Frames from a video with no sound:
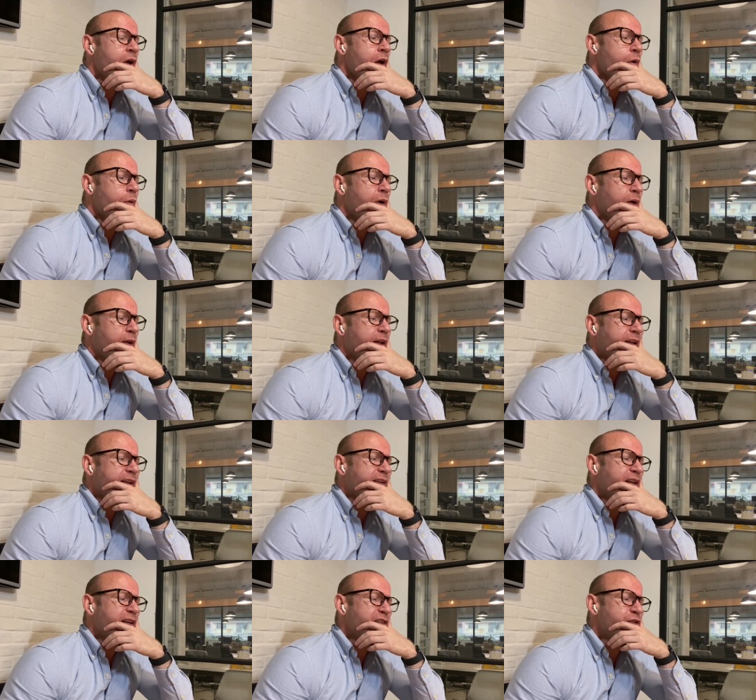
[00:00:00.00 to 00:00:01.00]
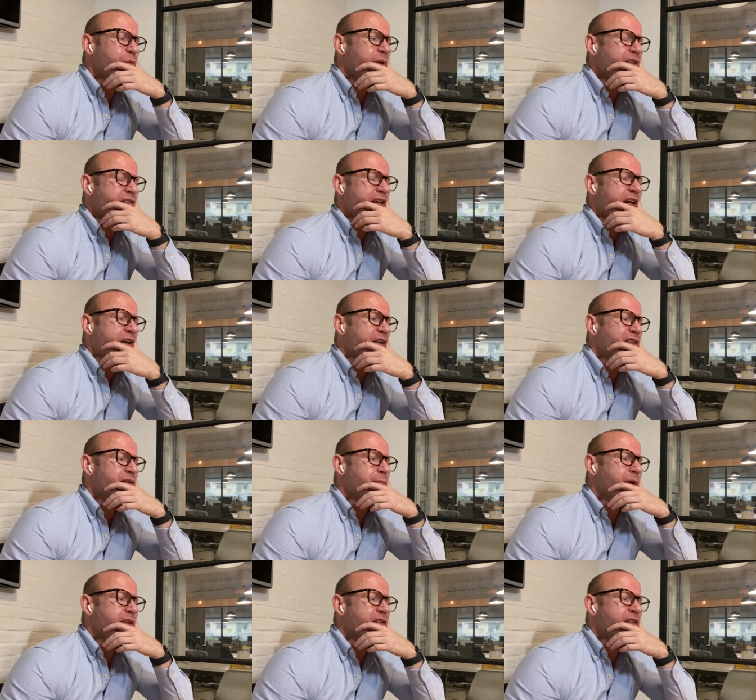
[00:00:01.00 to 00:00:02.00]
Well, let's switch gears
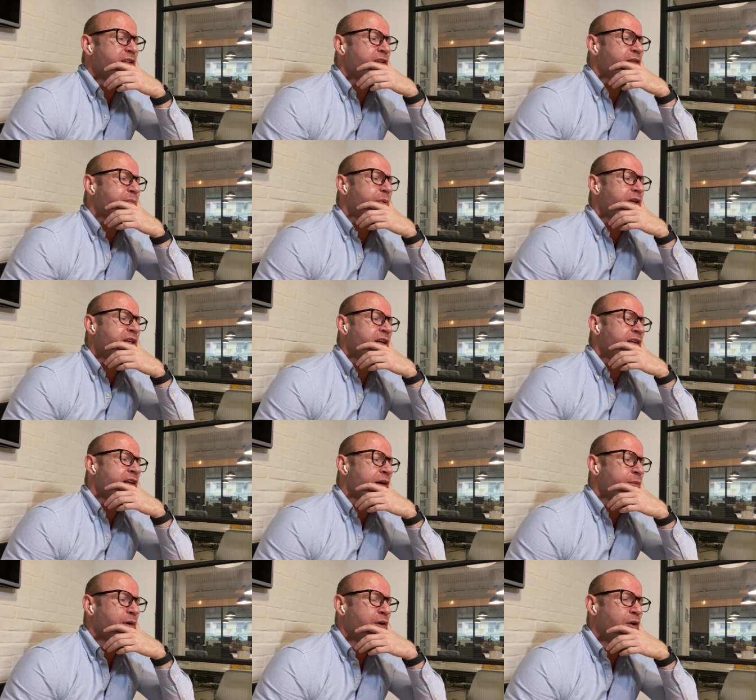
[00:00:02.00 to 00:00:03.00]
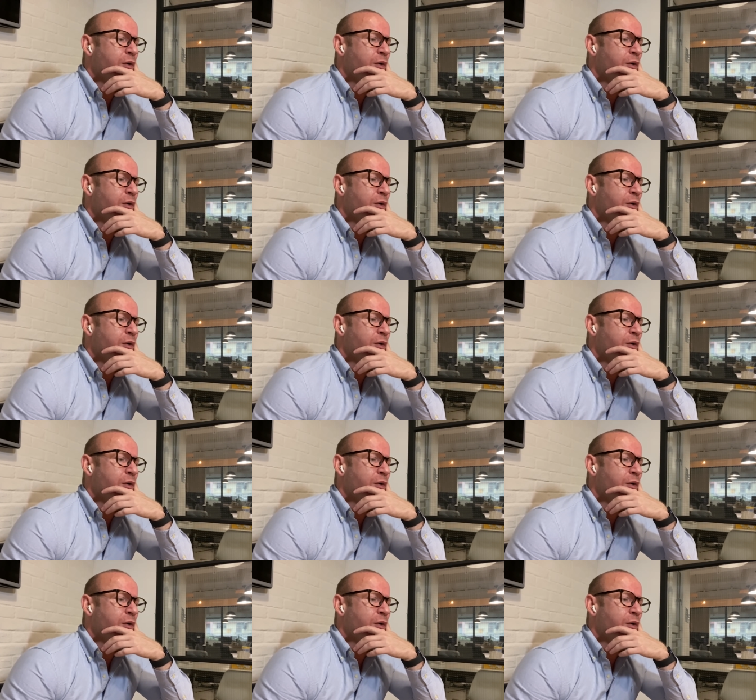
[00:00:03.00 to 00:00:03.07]
a bit and pretend like we're